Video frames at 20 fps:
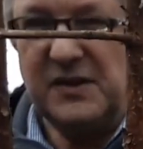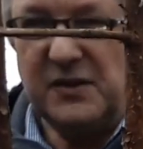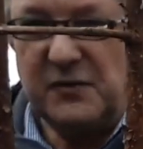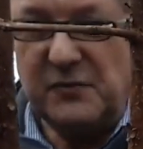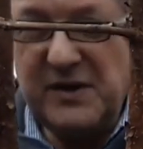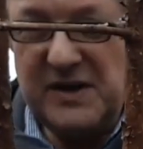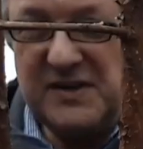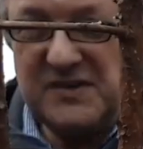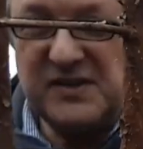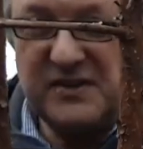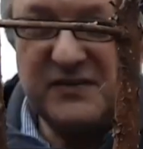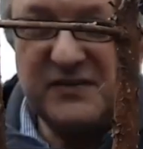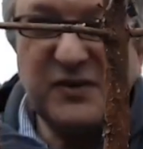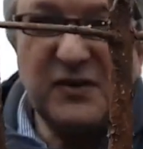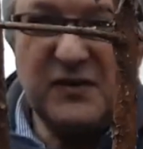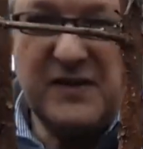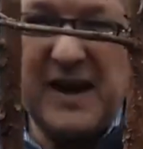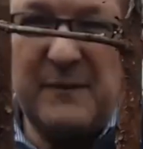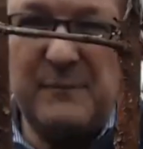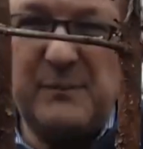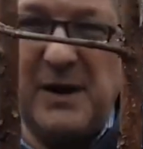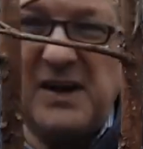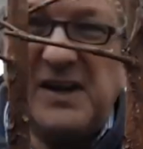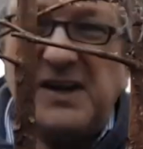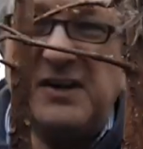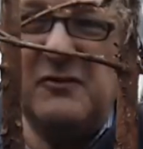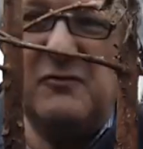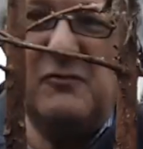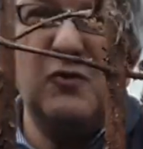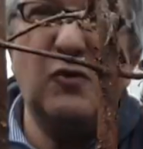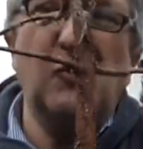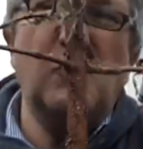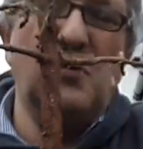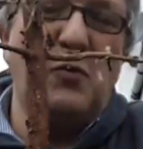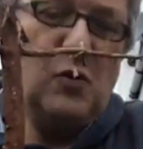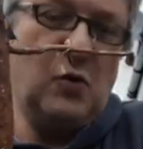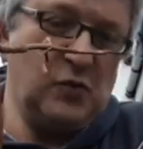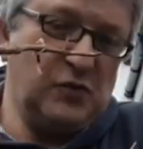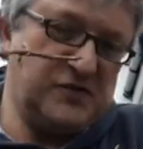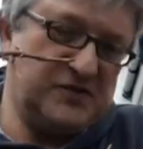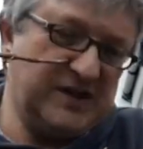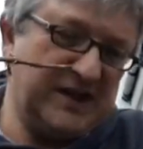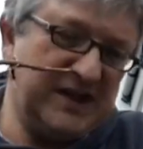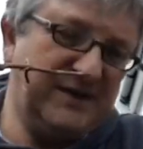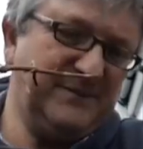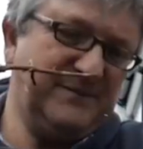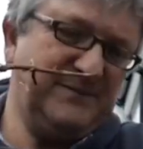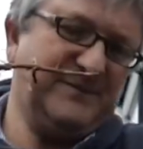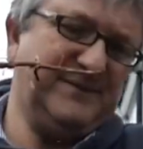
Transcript: The reason I've got that bucket of warm water